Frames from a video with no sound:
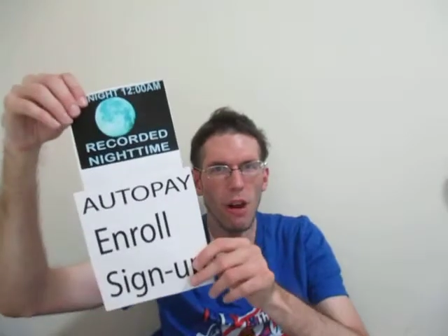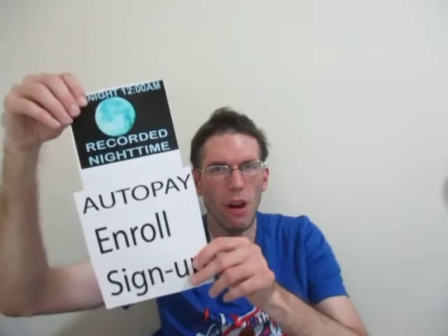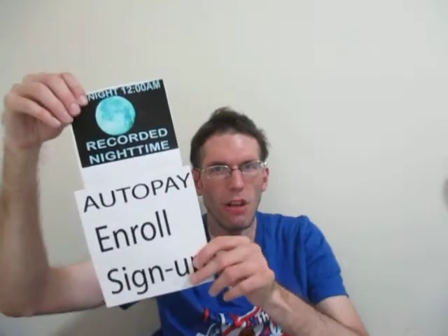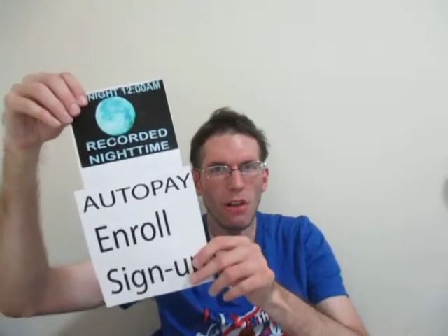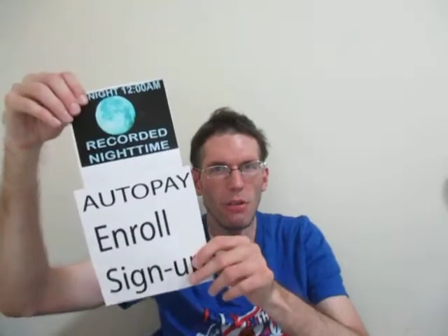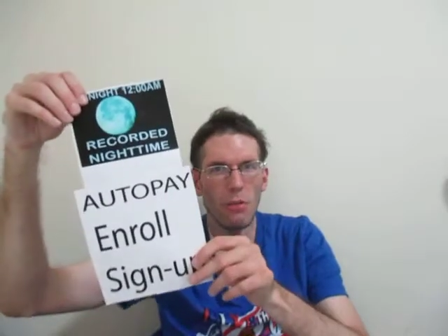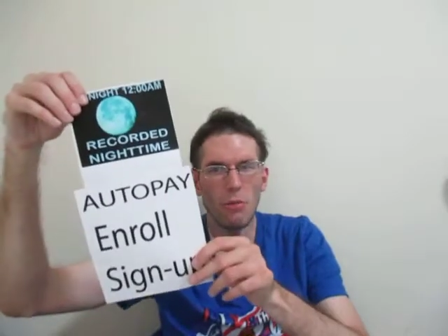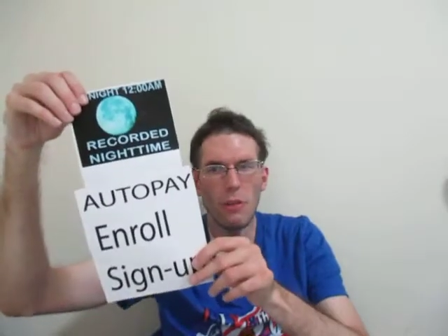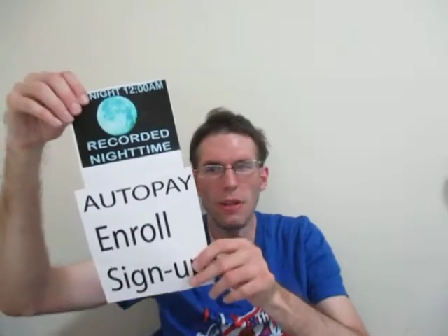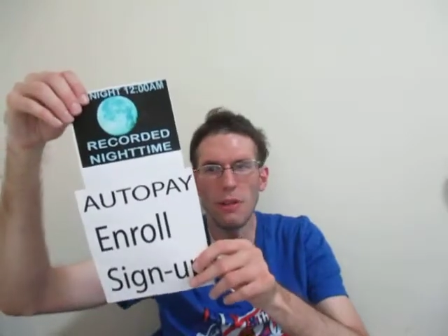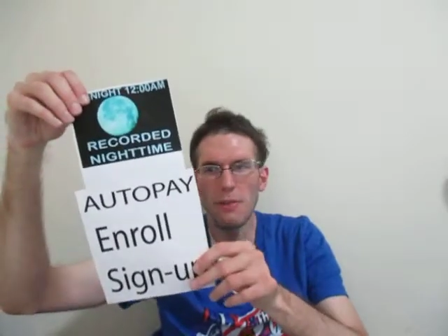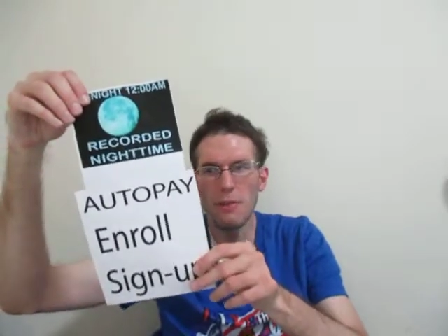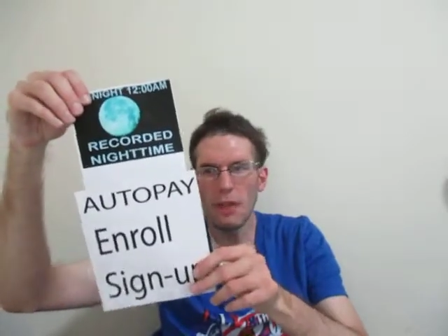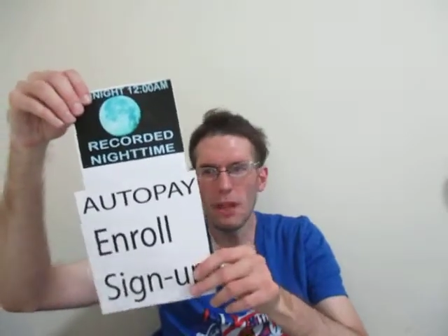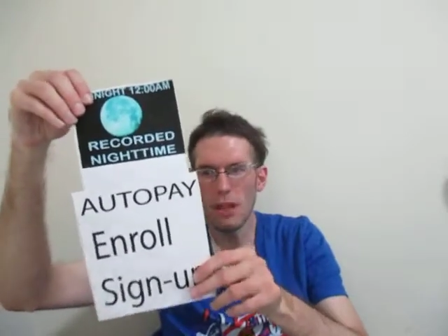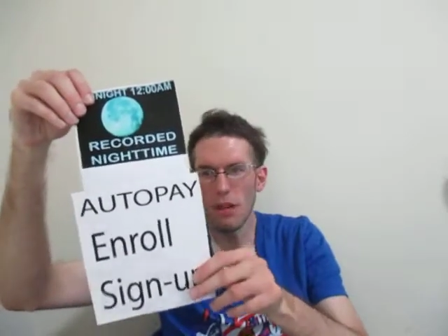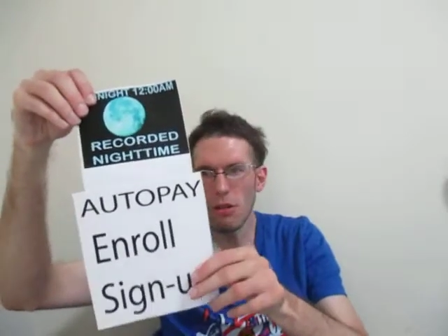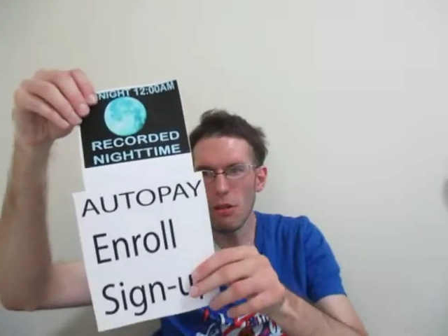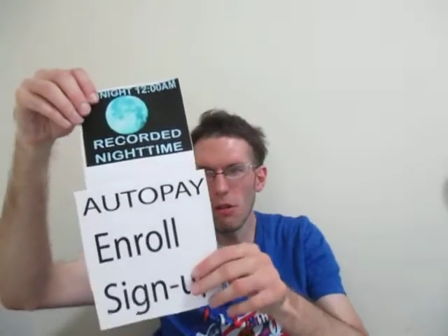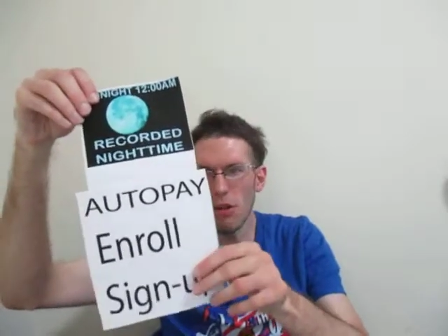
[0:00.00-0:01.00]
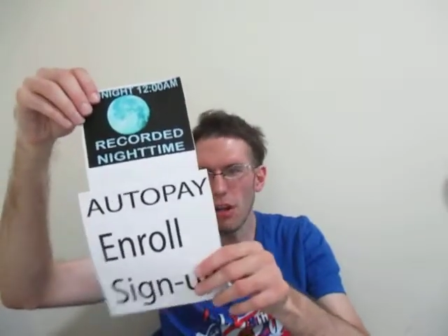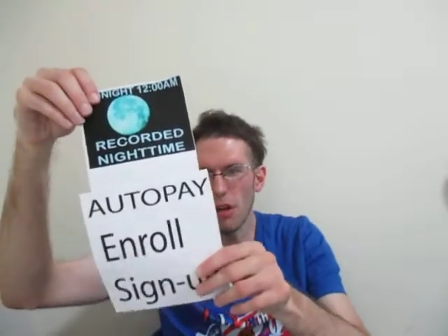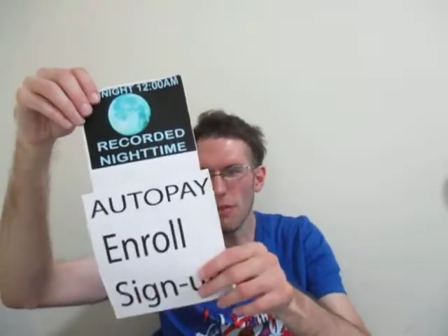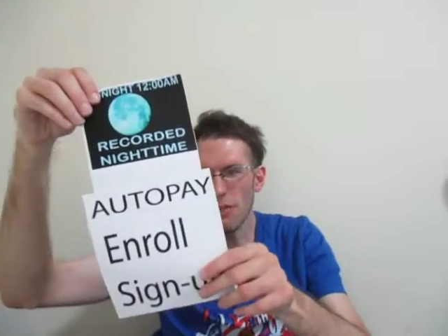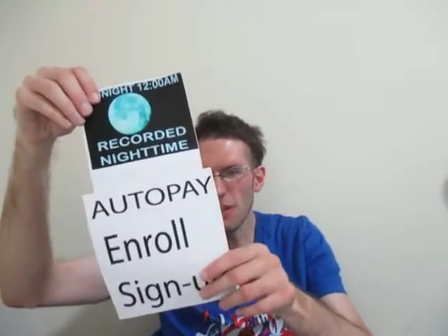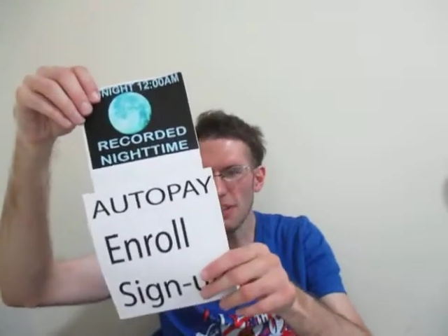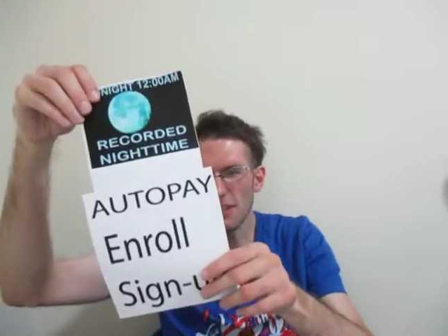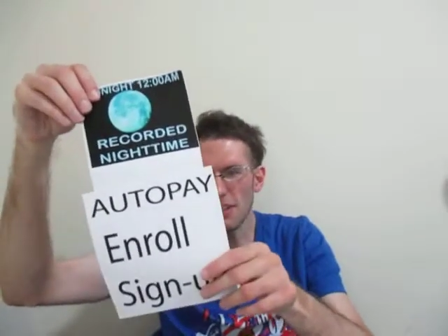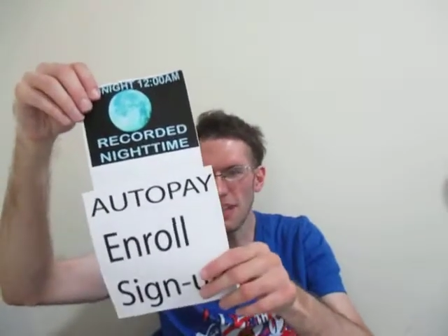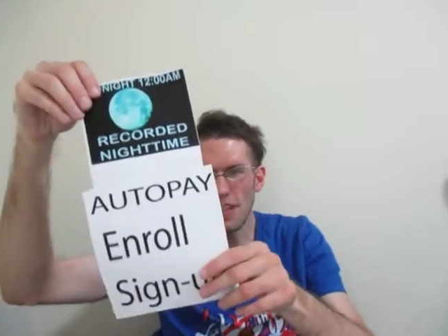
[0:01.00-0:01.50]
auto refill, or if
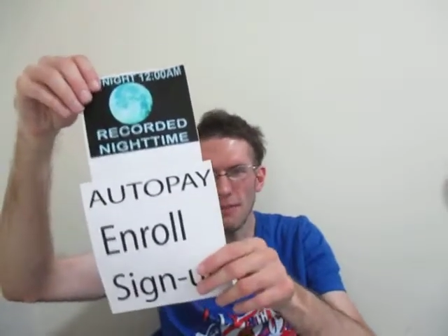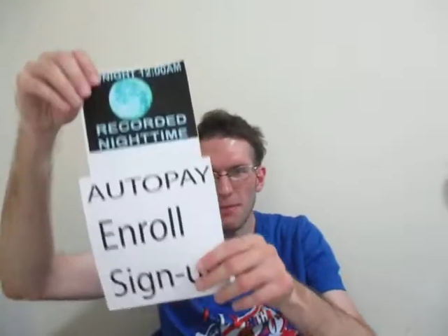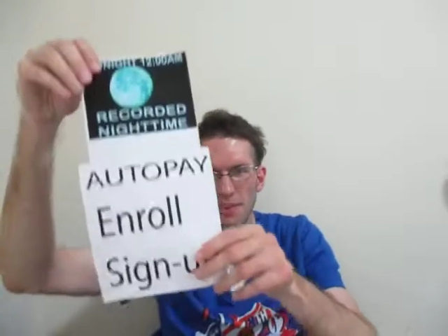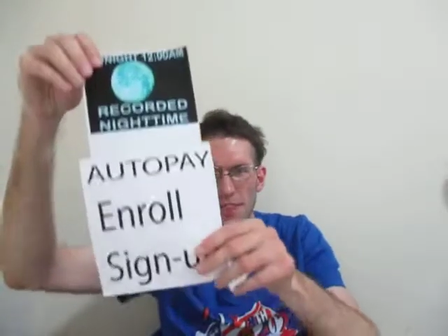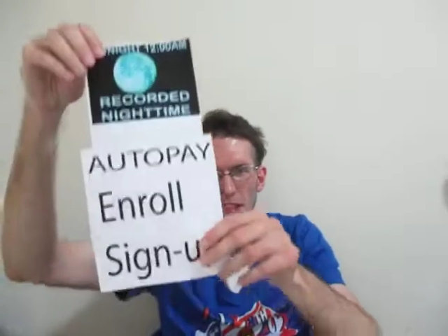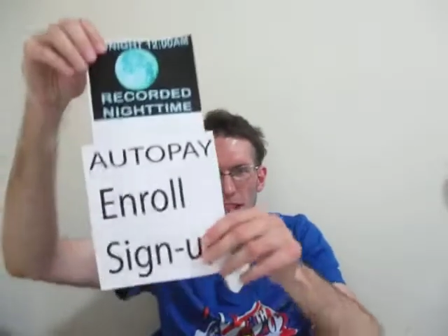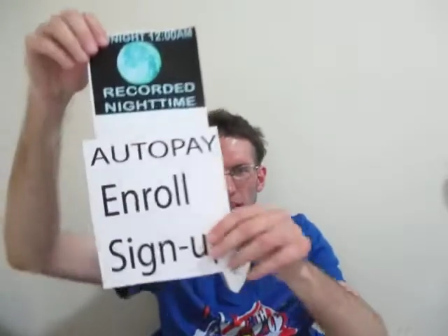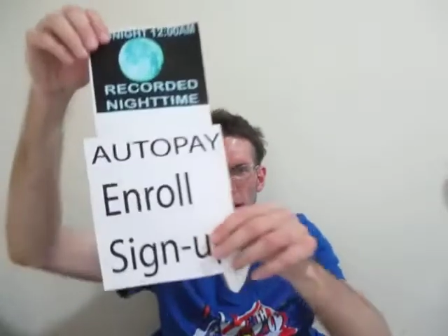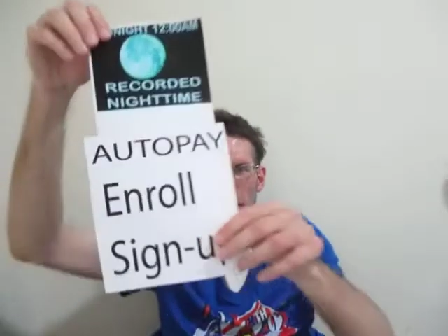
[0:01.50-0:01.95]
it's sign